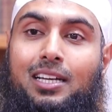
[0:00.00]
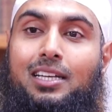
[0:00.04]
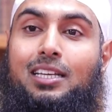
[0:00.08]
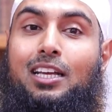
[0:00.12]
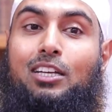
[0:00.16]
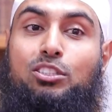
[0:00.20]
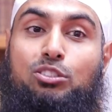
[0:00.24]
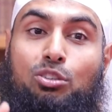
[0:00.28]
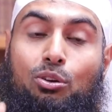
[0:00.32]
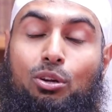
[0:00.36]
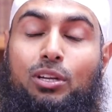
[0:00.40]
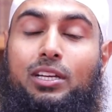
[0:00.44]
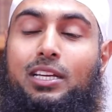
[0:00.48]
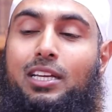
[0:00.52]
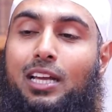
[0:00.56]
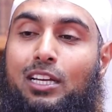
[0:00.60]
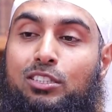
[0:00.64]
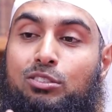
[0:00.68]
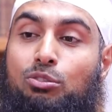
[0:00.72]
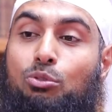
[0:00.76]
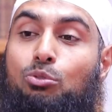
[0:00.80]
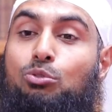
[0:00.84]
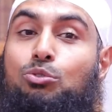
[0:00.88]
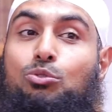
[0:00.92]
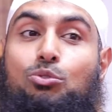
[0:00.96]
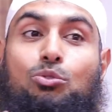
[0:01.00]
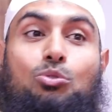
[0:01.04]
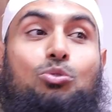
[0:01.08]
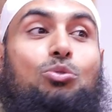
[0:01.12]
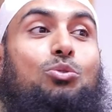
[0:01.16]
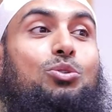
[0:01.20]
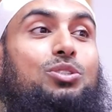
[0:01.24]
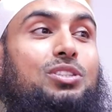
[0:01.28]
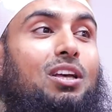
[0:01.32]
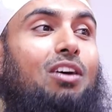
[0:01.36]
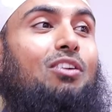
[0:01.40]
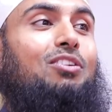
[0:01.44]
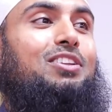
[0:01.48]

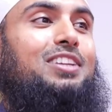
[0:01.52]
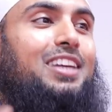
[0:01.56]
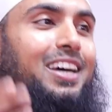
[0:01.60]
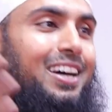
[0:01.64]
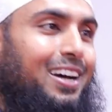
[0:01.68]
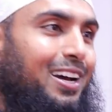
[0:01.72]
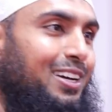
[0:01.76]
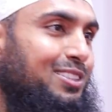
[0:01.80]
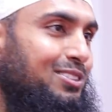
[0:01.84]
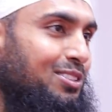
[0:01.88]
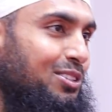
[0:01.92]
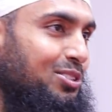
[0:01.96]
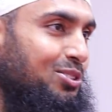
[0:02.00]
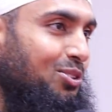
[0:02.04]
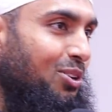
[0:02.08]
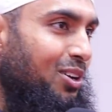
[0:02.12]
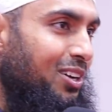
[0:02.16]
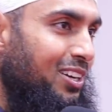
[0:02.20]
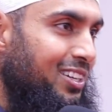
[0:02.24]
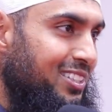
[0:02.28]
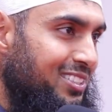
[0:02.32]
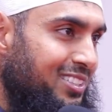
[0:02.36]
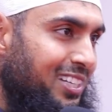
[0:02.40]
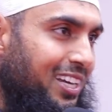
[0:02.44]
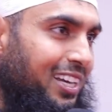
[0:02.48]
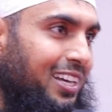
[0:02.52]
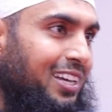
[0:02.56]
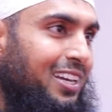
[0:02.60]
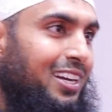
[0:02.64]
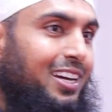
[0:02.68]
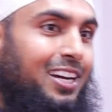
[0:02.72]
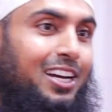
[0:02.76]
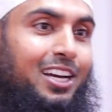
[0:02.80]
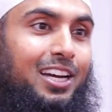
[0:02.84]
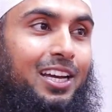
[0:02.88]
yasruduhu sarda, as the scholars say,